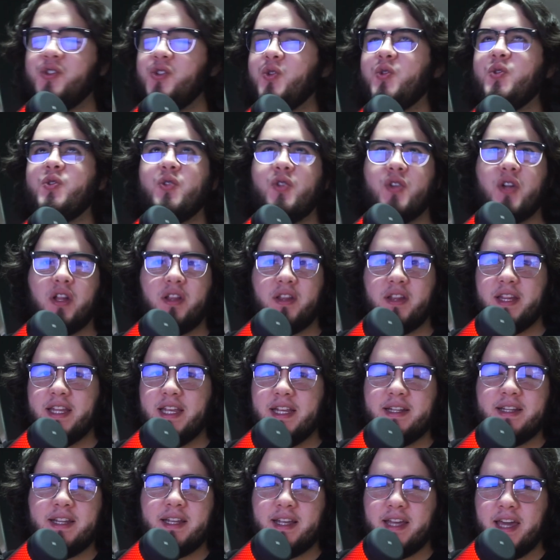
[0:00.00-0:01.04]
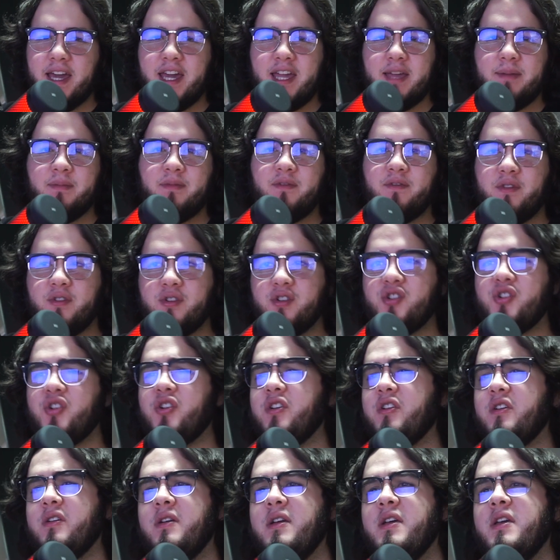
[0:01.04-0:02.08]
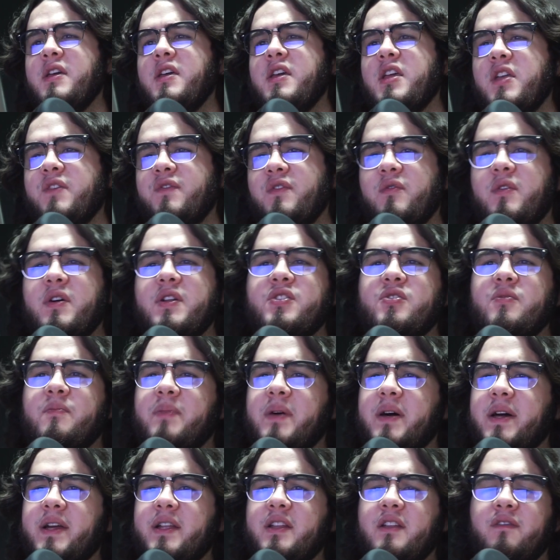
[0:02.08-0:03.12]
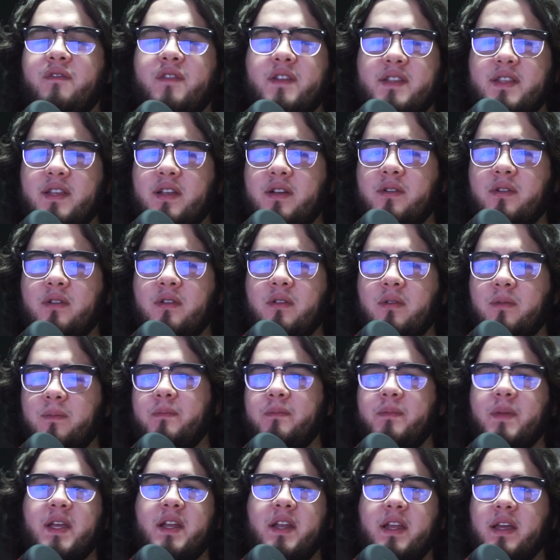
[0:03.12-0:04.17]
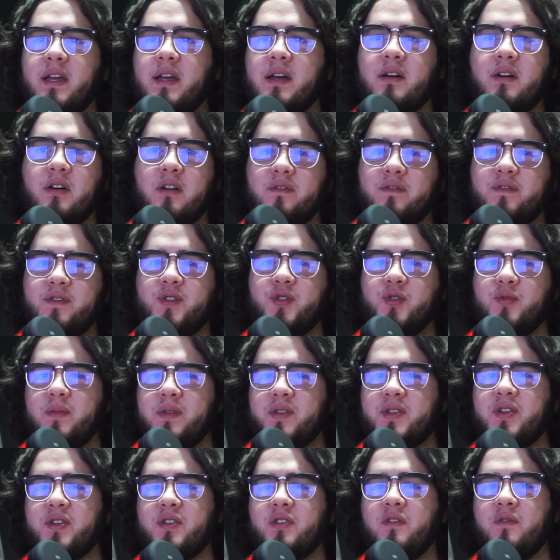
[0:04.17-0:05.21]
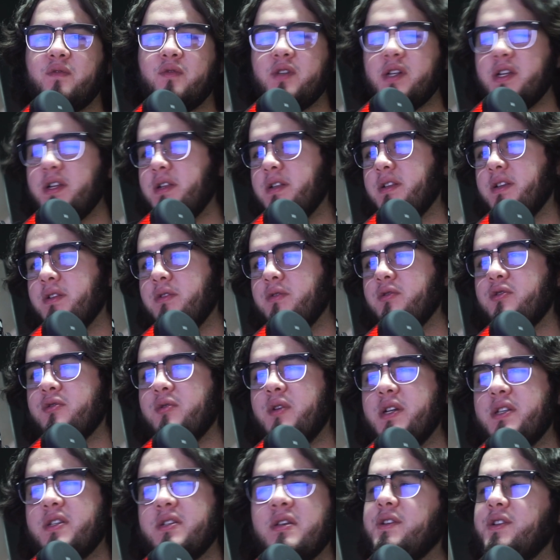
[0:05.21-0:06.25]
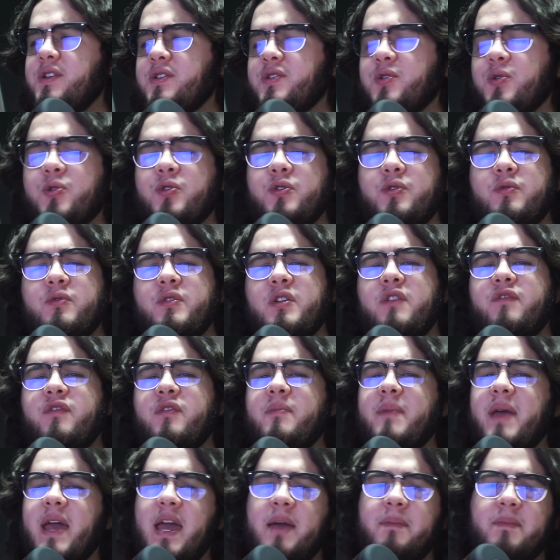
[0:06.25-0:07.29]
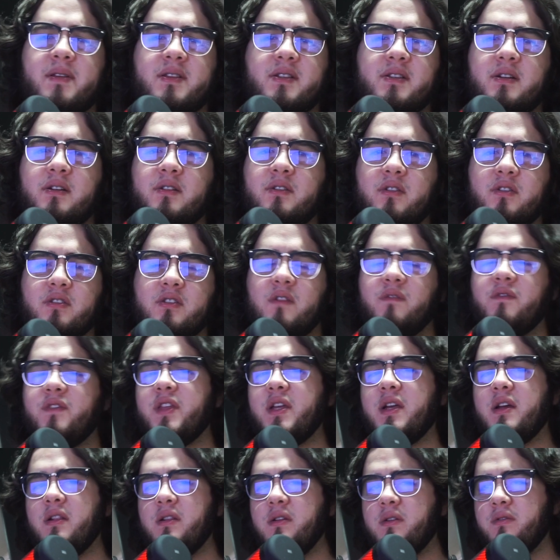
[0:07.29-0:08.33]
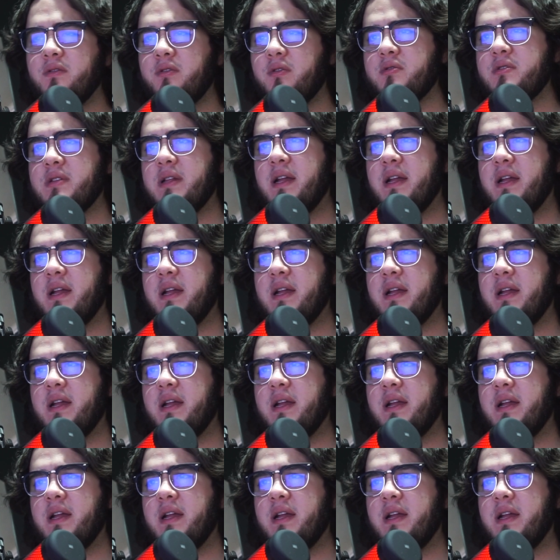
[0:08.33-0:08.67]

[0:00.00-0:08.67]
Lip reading: You do not need the game for sure. If you want to buy the physical media of Doom Eternal for the Nintendo Switch, just order it from Amazon or something along those